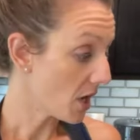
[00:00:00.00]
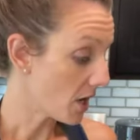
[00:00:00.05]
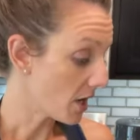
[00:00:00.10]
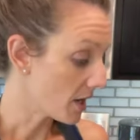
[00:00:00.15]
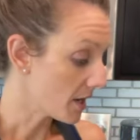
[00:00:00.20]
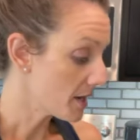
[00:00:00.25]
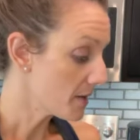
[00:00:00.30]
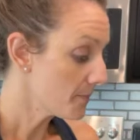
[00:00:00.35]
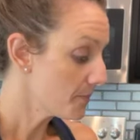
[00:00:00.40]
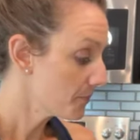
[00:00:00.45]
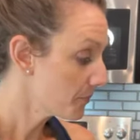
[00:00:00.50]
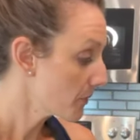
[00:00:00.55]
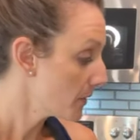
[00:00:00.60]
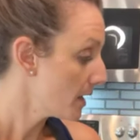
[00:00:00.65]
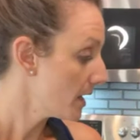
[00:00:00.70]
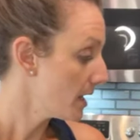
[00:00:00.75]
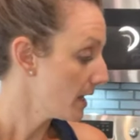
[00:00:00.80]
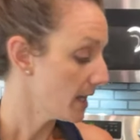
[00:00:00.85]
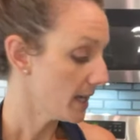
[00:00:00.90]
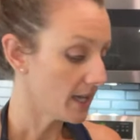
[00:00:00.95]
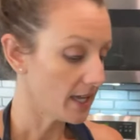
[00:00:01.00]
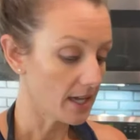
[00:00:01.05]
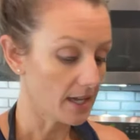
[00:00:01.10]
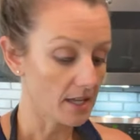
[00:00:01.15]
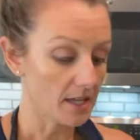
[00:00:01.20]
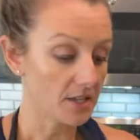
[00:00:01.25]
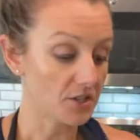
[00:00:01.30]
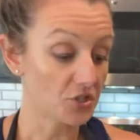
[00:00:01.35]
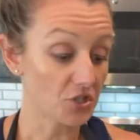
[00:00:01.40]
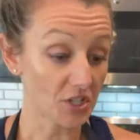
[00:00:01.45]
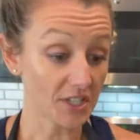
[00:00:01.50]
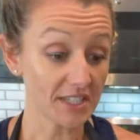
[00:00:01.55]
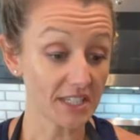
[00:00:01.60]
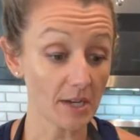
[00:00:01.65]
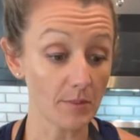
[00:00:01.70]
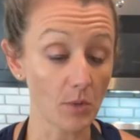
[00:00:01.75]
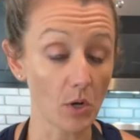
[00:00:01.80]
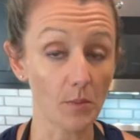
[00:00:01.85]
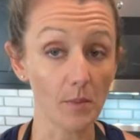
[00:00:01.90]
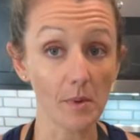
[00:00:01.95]
are and in just a
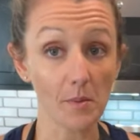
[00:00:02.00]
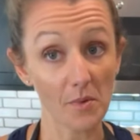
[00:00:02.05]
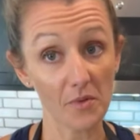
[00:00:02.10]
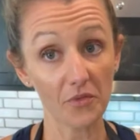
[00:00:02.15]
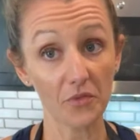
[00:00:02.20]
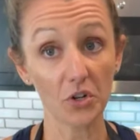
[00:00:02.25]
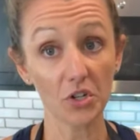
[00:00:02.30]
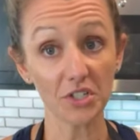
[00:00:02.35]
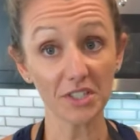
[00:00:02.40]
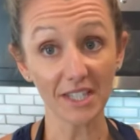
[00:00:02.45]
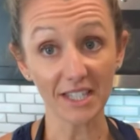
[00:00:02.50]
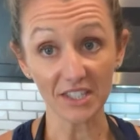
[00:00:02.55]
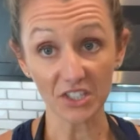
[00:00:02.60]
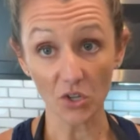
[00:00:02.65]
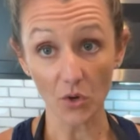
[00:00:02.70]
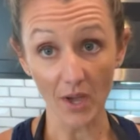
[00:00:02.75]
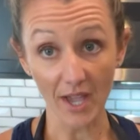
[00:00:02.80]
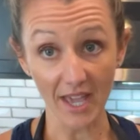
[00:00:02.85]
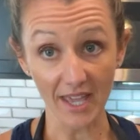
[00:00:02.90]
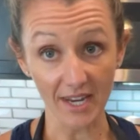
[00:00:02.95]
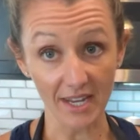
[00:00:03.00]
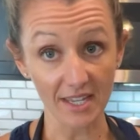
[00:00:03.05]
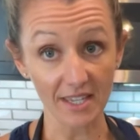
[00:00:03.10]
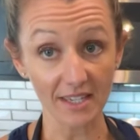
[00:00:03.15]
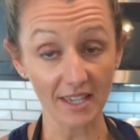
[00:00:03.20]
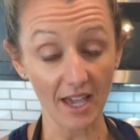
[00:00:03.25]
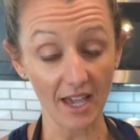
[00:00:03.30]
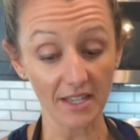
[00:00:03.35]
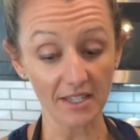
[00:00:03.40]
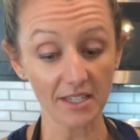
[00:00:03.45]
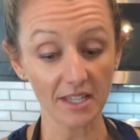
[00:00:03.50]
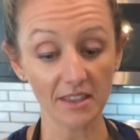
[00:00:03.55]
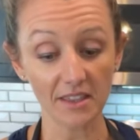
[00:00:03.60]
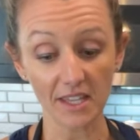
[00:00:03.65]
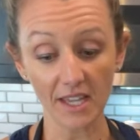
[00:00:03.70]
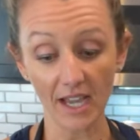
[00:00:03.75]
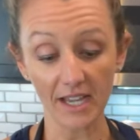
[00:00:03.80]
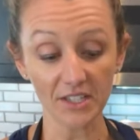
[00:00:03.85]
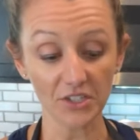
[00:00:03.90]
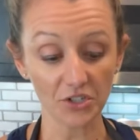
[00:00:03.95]
moment, but first let's go ahead and get the
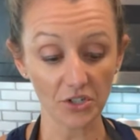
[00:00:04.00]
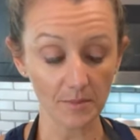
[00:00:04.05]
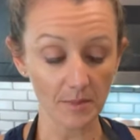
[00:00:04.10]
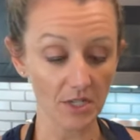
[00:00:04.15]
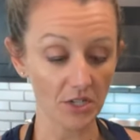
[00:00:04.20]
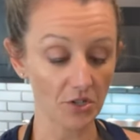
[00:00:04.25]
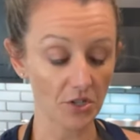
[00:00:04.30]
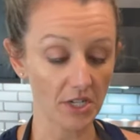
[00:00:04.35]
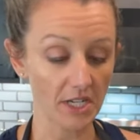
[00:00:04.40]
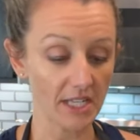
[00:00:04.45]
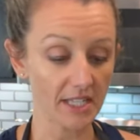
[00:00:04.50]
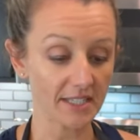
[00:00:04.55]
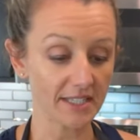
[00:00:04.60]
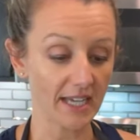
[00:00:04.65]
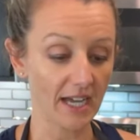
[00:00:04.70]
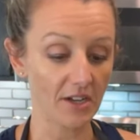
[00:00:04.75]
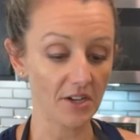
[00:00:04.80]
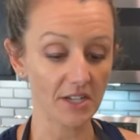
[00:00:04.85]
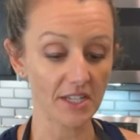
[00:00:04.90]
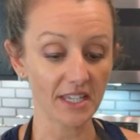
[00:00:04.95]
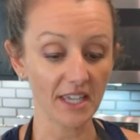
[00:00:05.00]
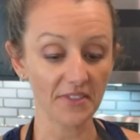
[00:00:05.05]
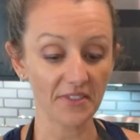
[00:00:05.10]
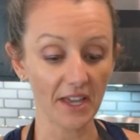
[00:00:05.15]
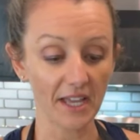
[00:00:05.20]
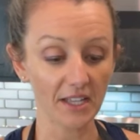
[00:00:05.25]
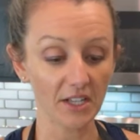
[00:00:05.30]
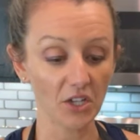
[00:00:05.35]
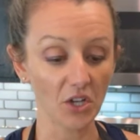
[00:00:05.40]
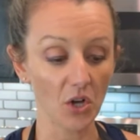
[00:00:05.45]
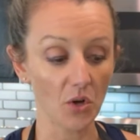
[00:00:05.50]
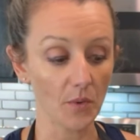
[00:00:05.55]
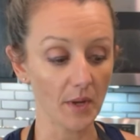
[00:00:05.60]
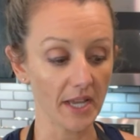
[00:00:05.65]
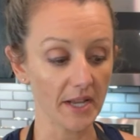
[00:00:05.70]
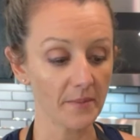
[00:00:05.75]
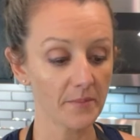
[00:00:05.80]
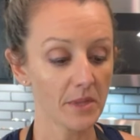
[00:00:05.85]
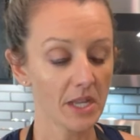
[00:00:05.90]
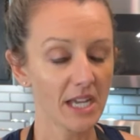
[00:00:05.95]
ice cream ingredients out and get that
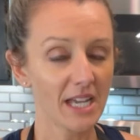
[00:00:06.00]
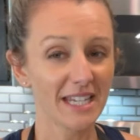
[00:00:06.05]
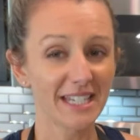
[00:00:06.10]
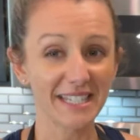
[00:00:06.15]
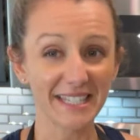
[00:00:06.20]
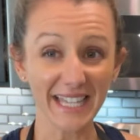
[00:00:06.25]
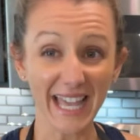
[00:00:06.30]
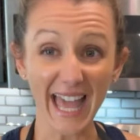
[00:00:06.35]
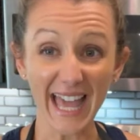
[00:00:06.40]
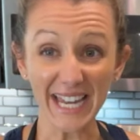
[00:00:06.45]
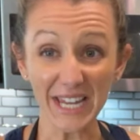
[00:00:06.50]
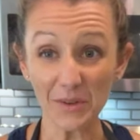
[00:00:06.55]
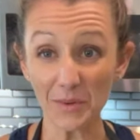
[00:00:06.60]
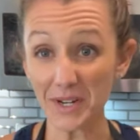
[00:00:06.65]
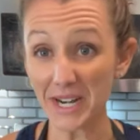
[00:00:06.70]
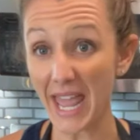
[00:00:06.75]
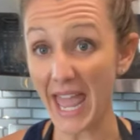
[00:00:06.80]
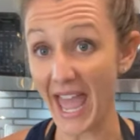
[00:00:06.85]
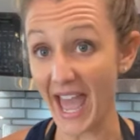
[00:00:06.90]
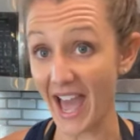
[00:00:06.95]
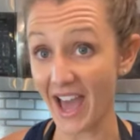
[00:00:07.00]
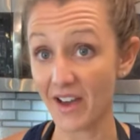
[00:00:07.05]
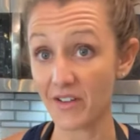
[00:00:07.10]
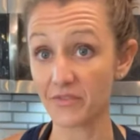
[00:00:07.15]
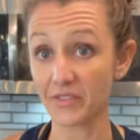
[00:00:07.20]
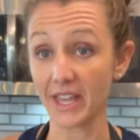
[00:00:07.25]
going. Does anyone have